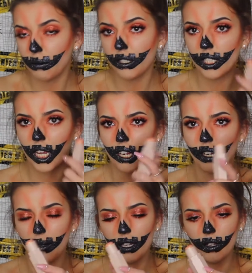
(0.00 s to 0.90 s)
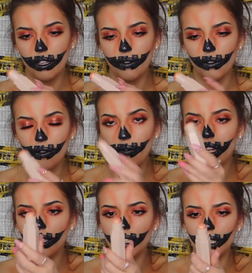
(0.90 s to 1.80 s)
I'm just taking a bit of
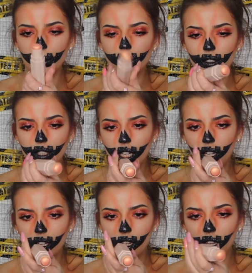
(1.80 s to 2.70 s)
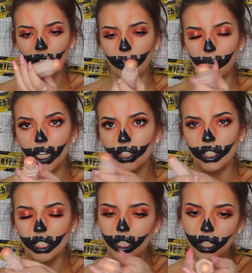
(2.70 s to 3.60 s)
Fenty Beauty
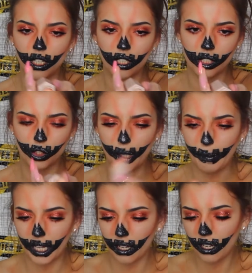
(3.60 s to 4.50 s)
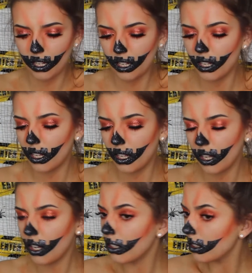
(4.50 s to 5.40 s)
Matchstick in Trippin'
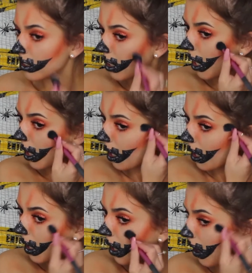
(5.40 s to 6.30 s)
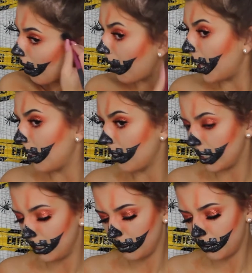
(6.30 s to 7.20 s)
and just like
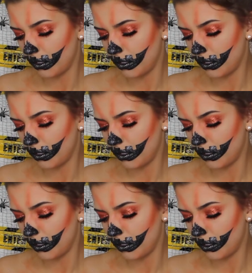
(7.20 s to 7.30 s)
highlight.